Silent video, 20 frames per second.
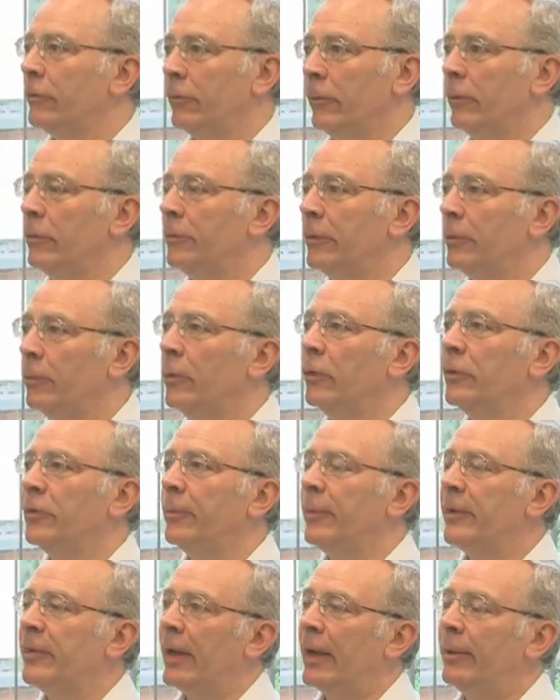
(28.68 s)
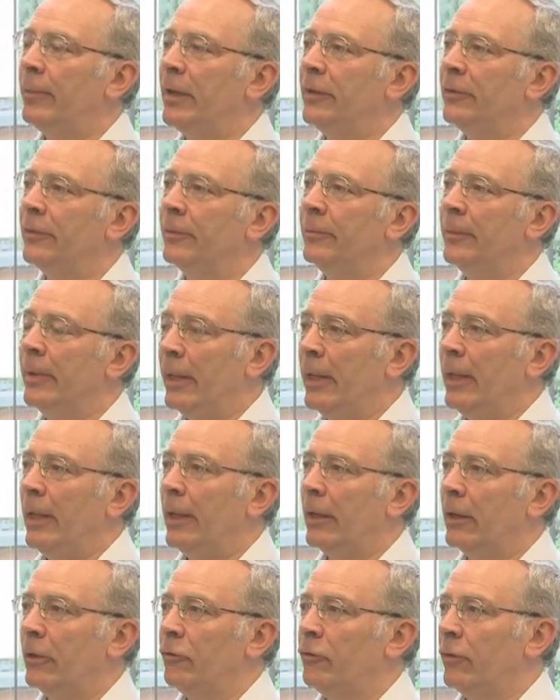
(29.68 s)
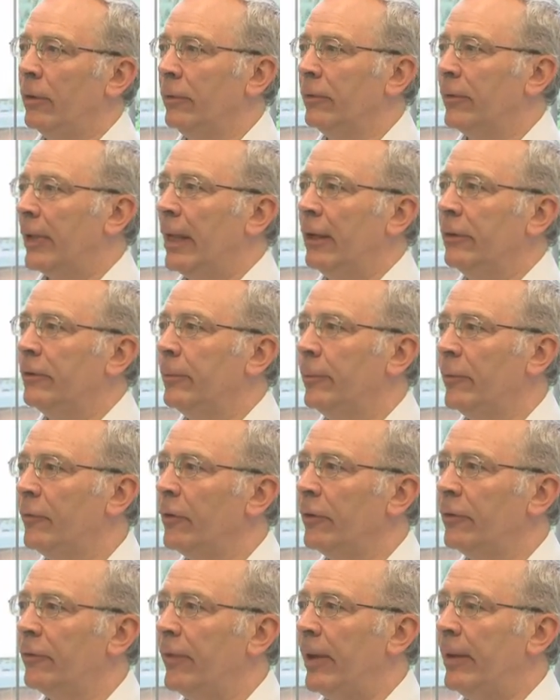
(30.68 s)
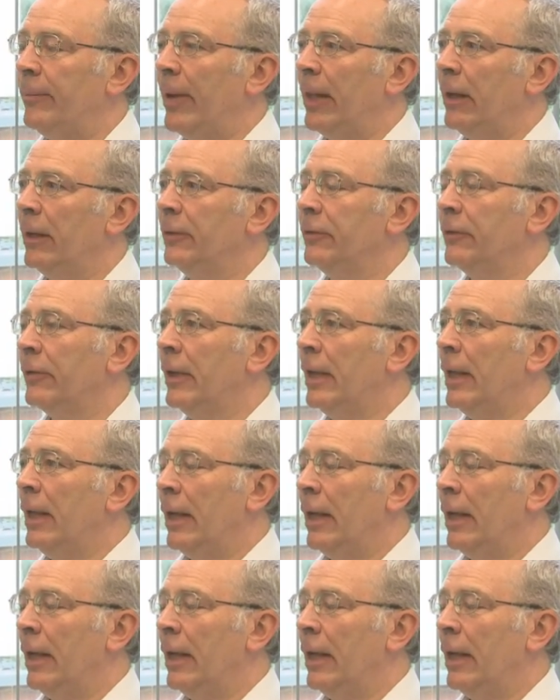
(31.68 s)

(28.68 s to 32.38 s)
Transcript: salt and water metabolism, it controls calcium and phosphate balance,